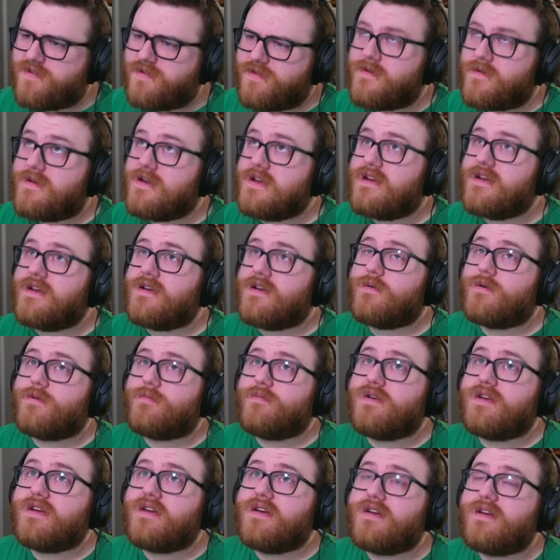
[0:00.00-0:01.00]
three would
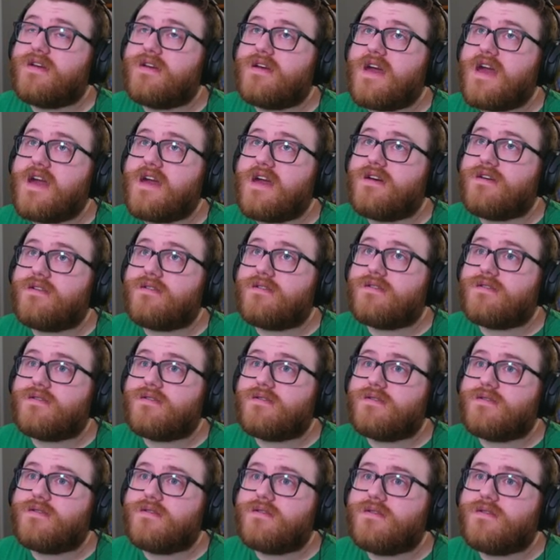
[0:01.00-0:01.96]
be eight?